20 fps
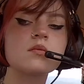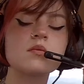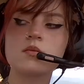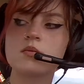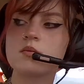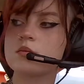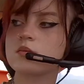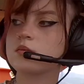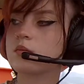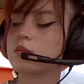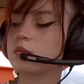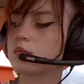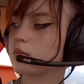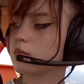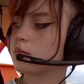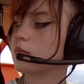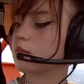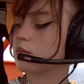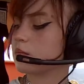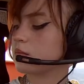
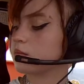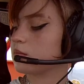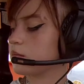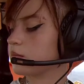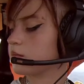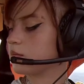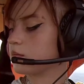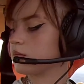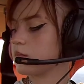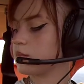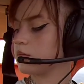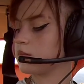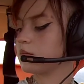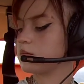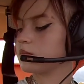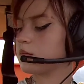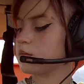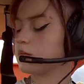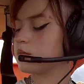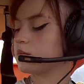
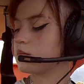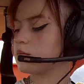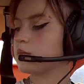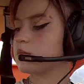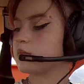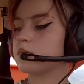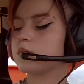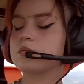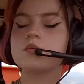(not speaking)